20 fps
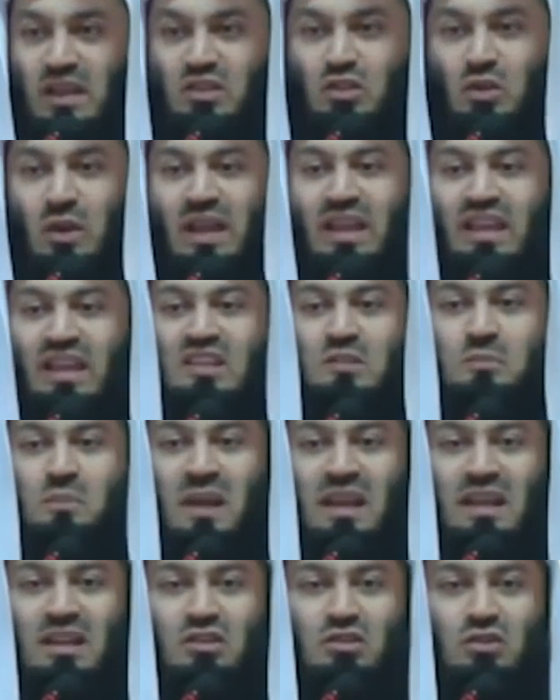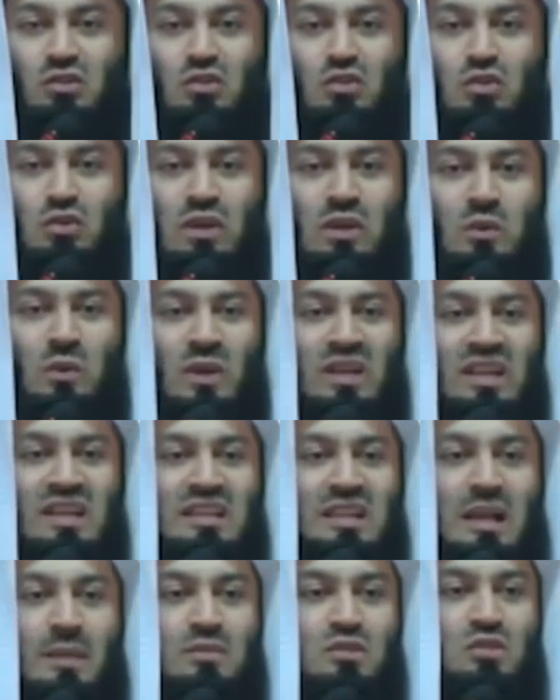So I explained to you, when it
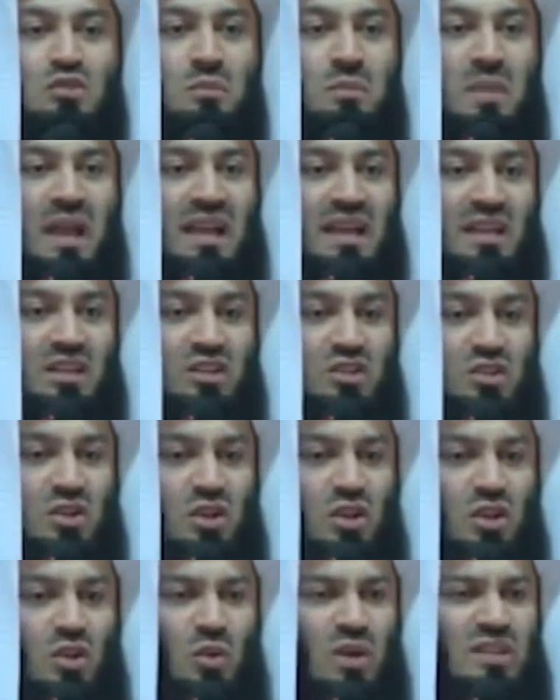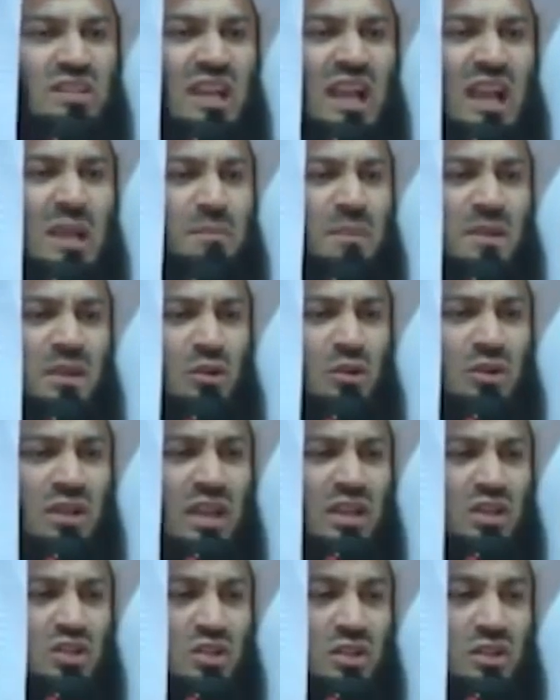comes to marriage, what a happy
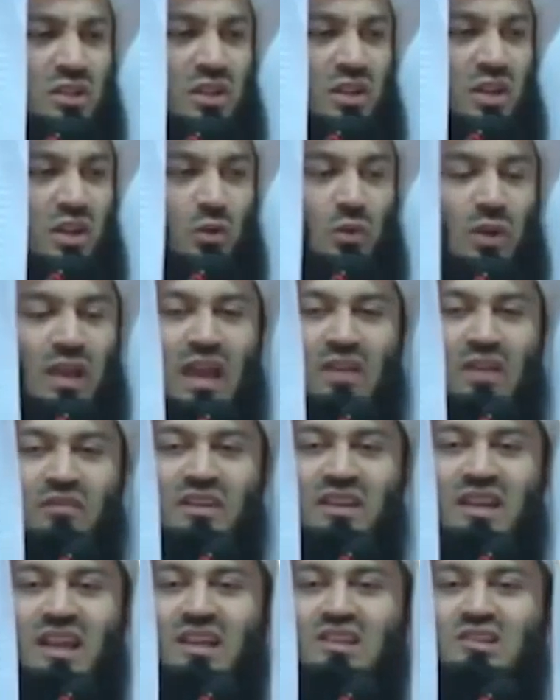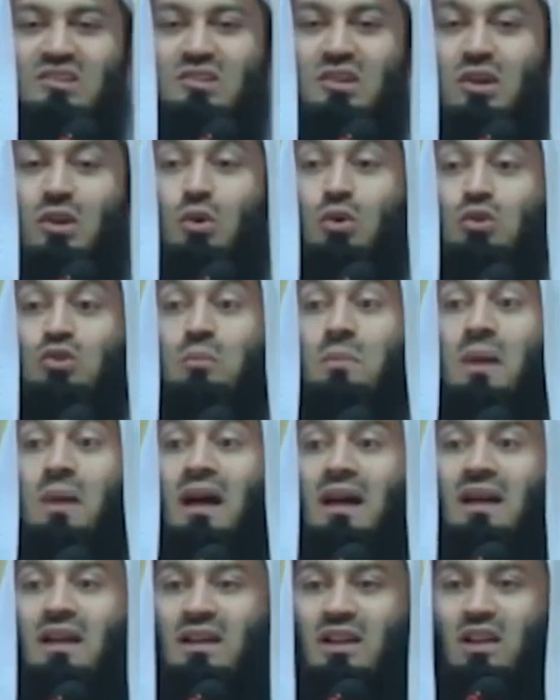occasion. We have an extra
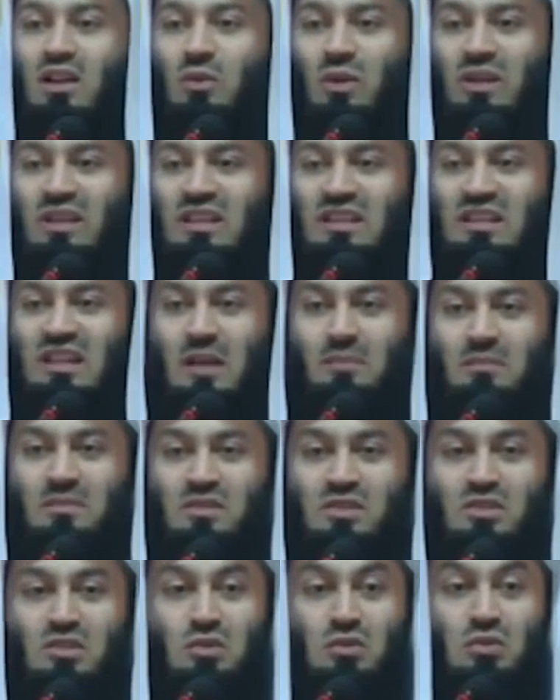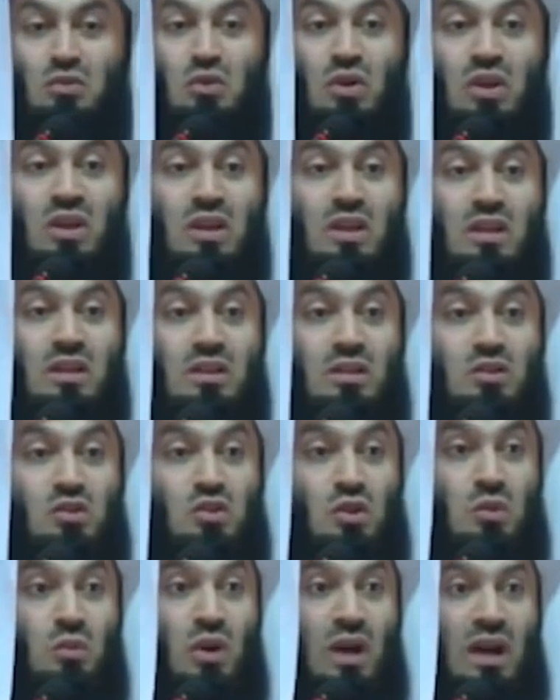khutbah. When it comes to
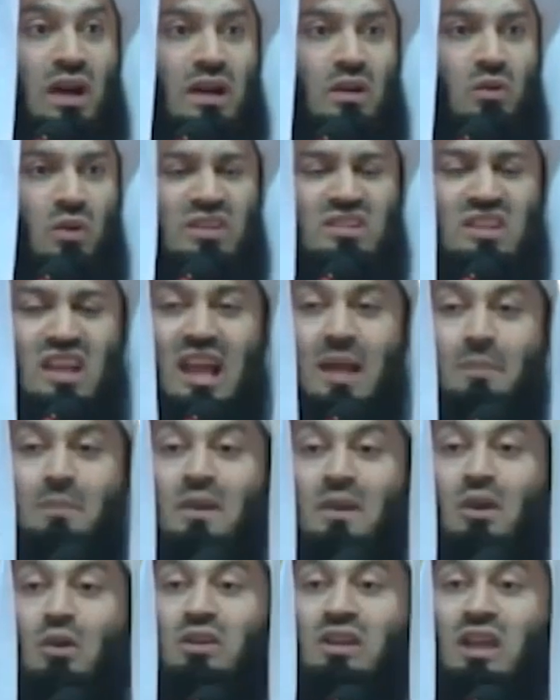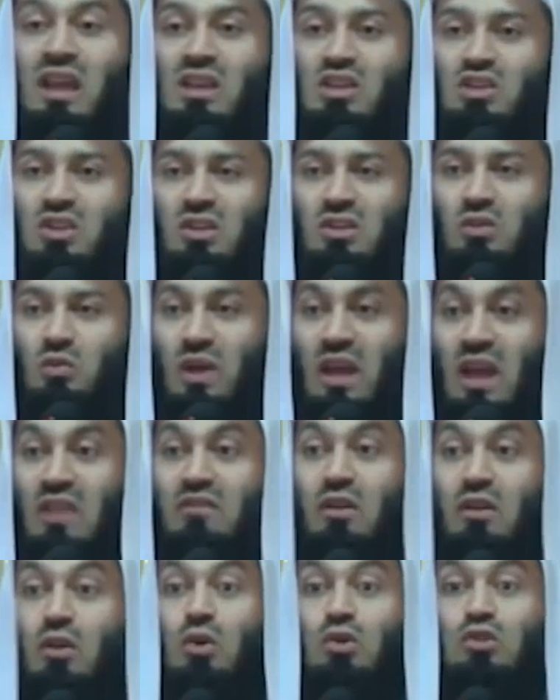Jumu'ah, what a happy occasion. We
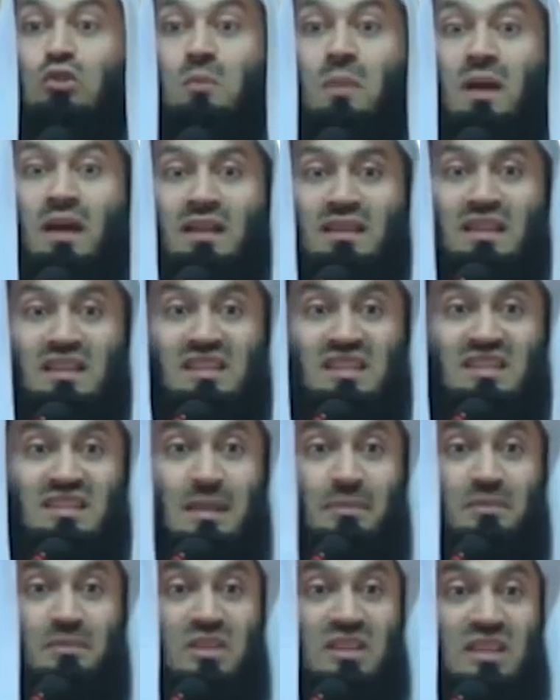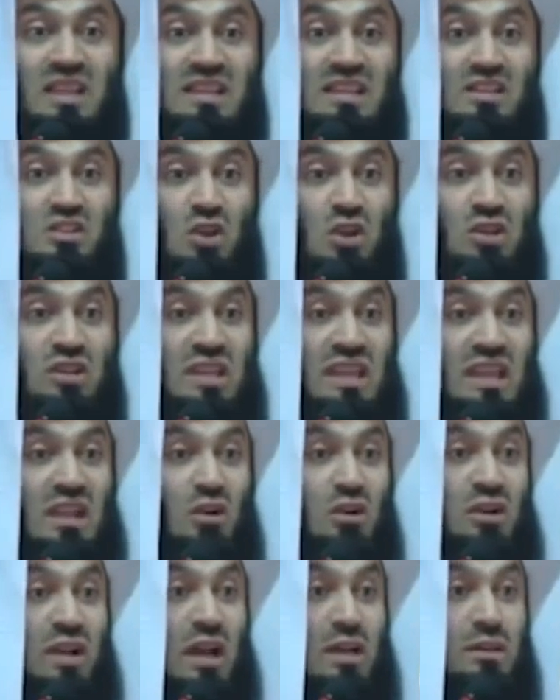have a khutbah. That is something that is not
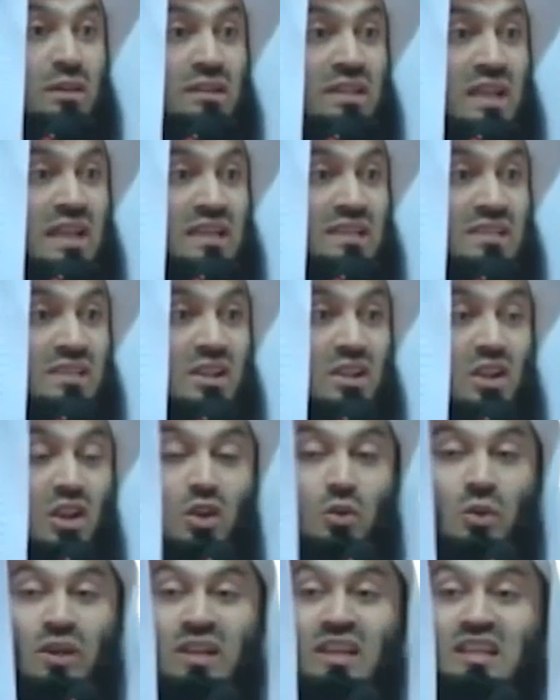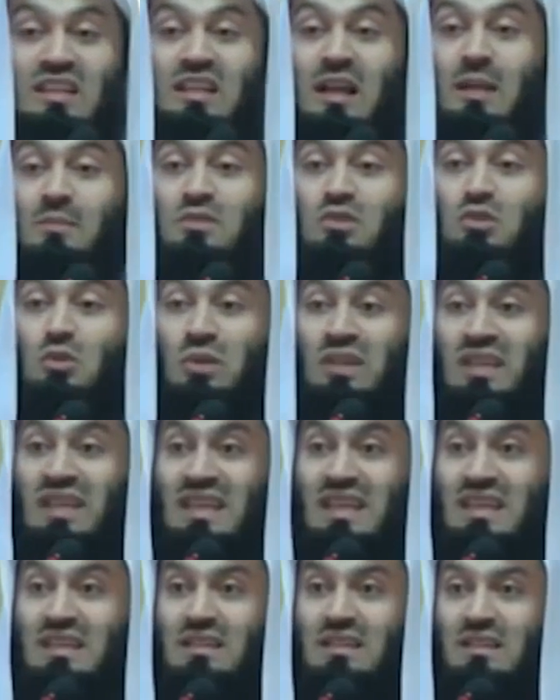there on other days. When it comes to
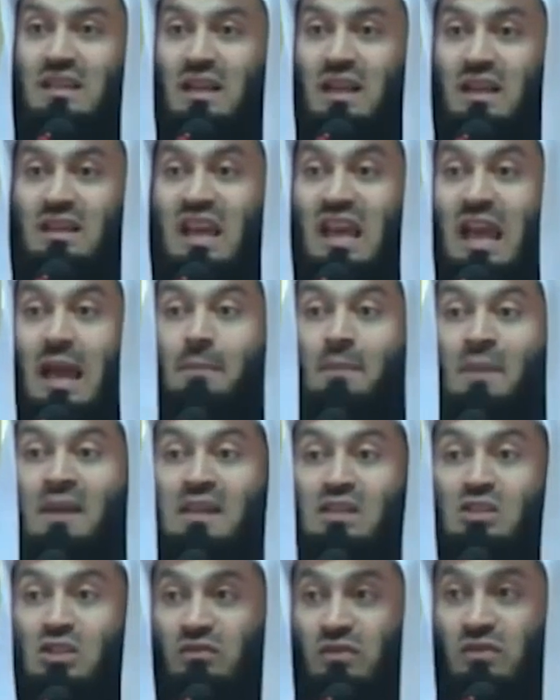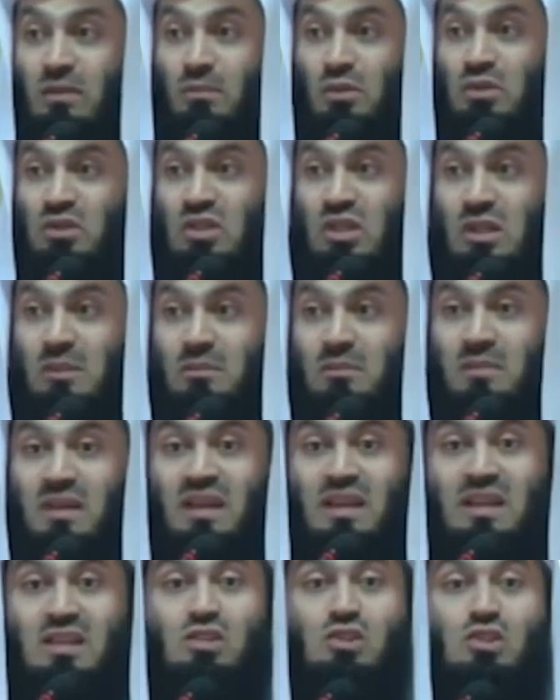Eid, the happiness of a Muslim
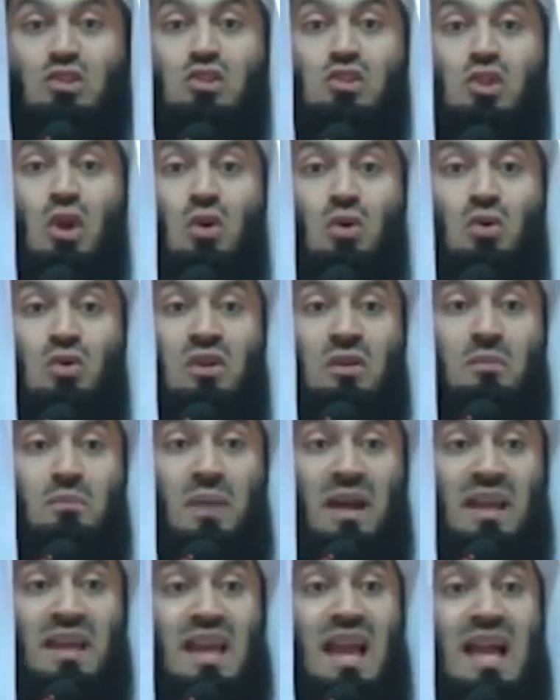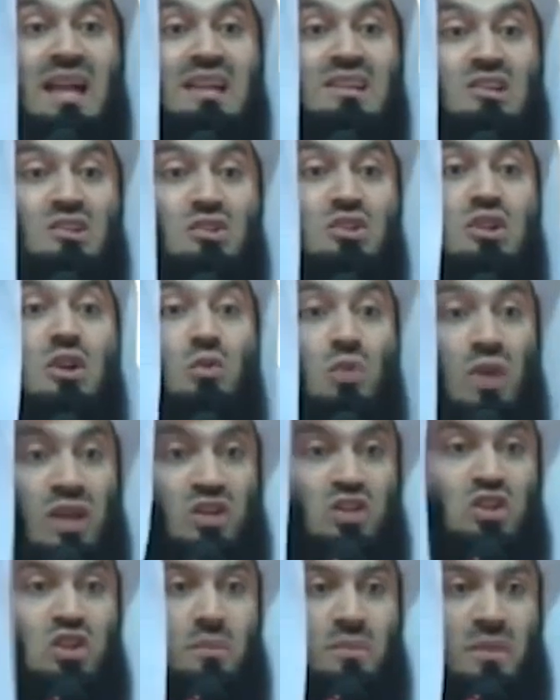is shown by extra
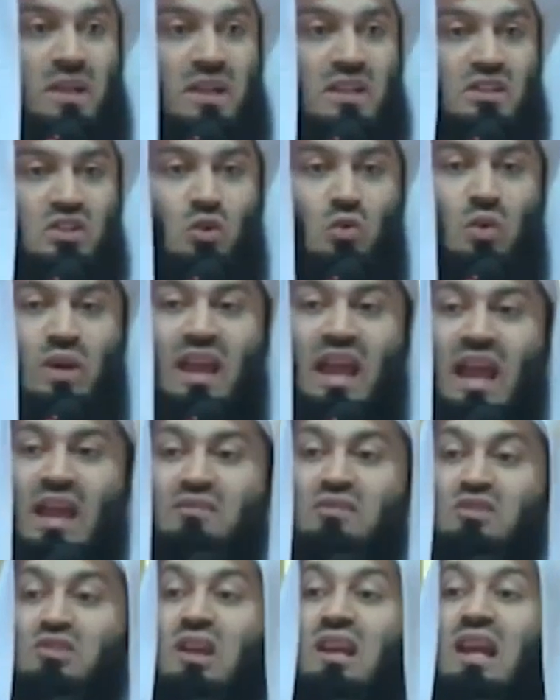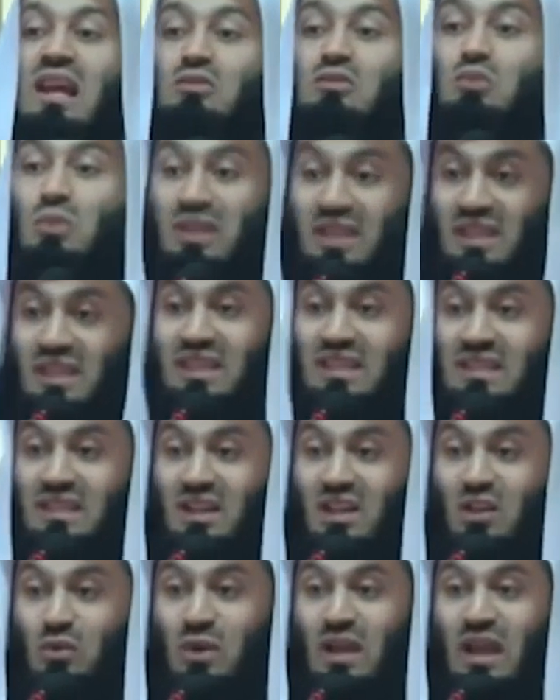worship. So we have Salatul Eid.
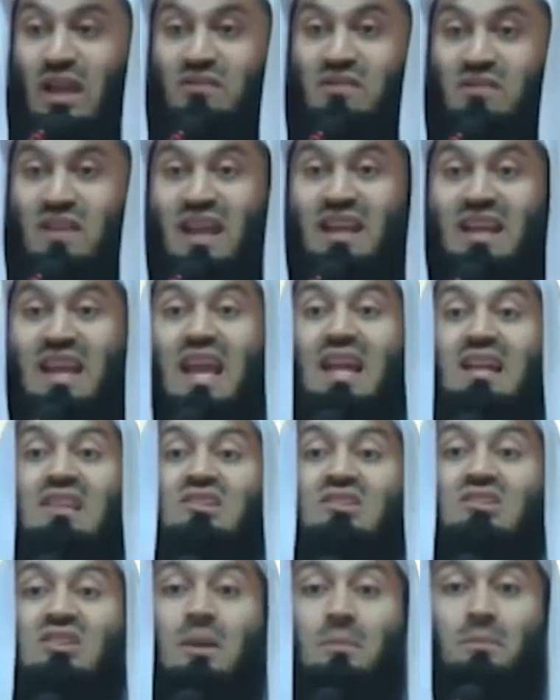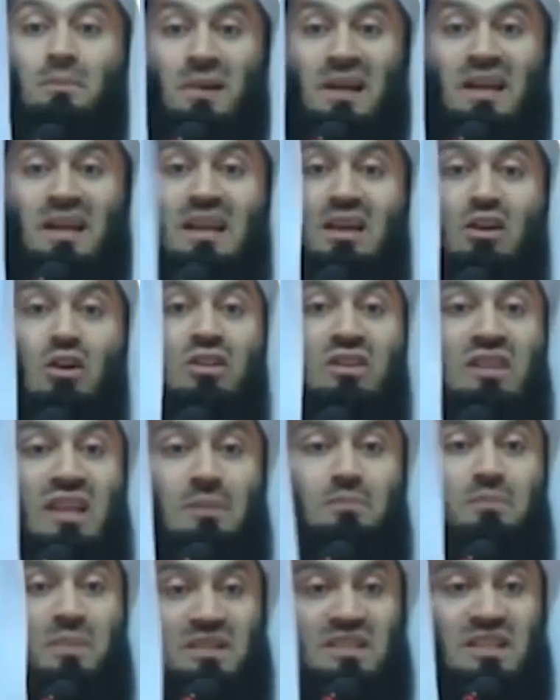We have an extra prayer on
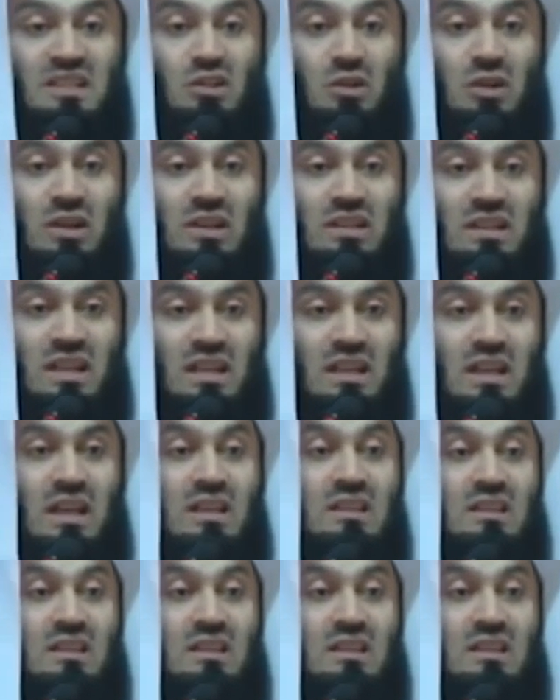that particular day.